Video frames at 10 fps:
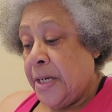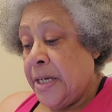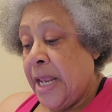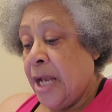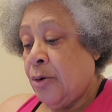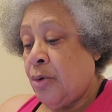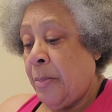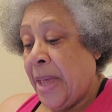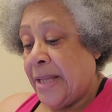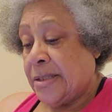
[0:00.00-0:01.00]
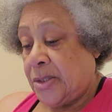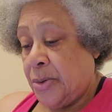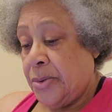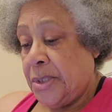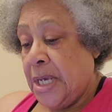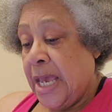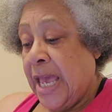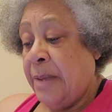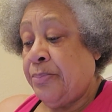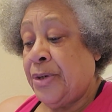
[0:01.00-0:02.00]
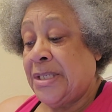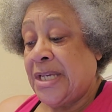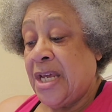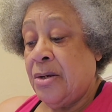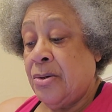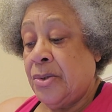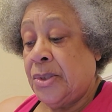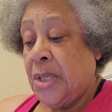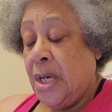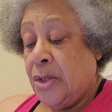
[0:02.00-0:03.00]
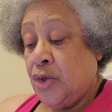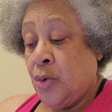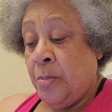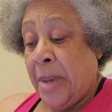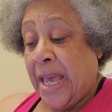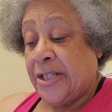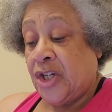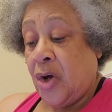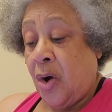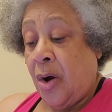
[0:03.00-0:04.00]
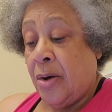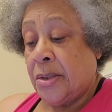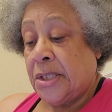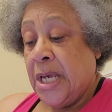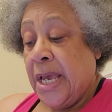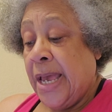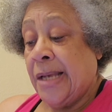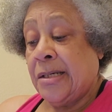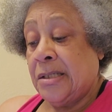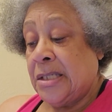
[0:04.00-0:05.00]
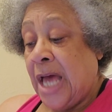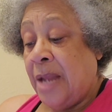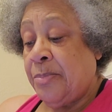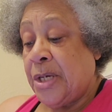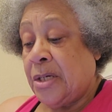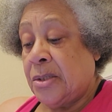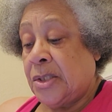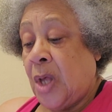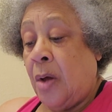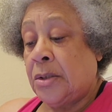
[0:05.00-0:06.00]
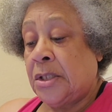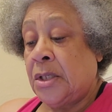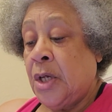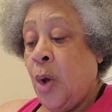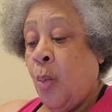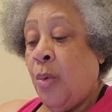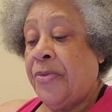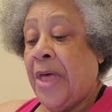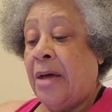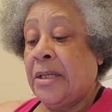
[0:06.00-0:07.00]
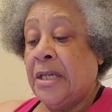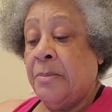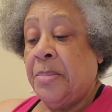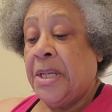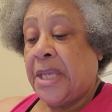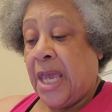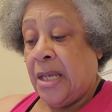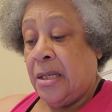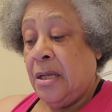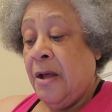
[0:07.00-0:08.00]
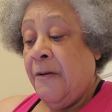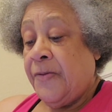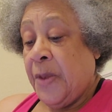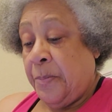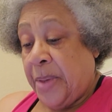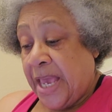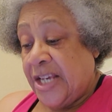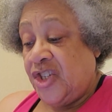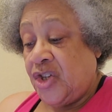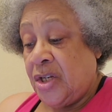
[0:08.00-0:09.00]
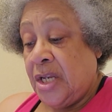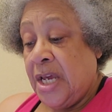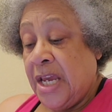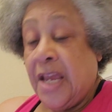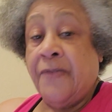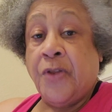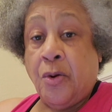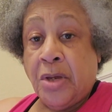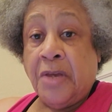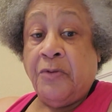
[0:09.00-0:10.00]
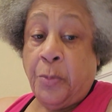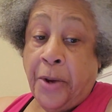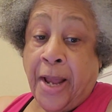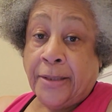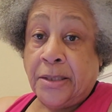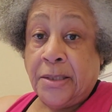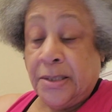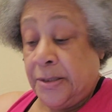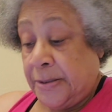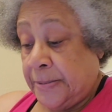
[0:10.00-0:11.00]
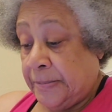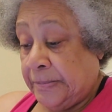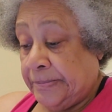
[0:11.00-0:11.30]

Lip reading: necromancers, and pretenders to magic arts, and could not be consulted without implicating the patient in their evil practices.